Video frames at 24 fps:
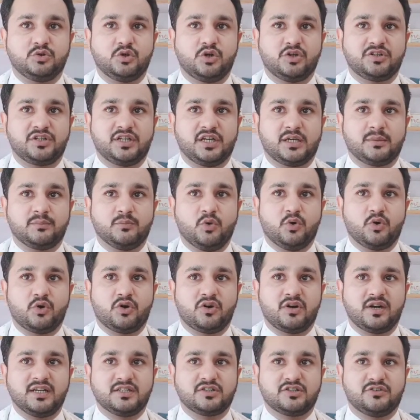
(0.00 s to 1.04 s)
Do not take more
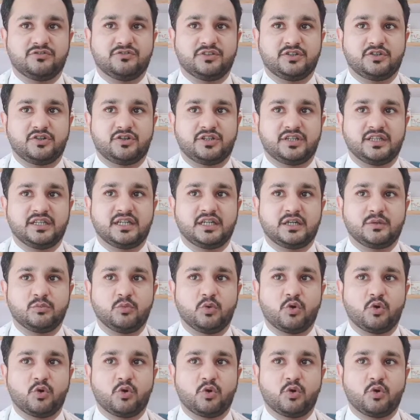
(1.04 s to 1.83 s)
or less of it or take it